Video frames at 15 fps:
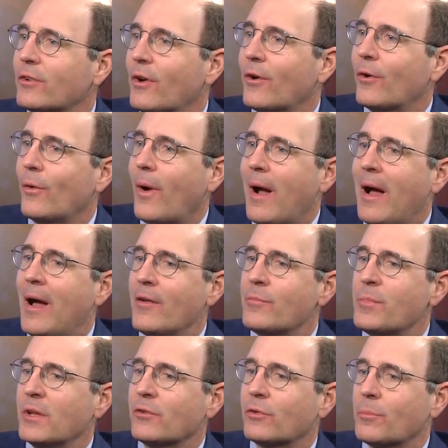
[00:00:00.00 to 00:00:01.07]
So
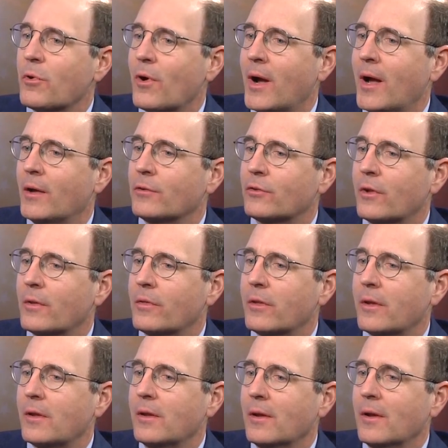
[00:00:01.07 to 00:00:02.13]
I've been surprised
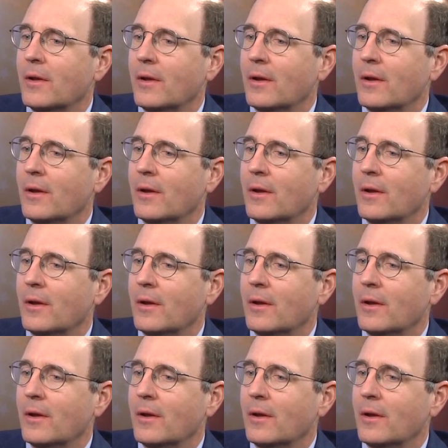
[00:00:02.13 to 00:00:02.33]
at the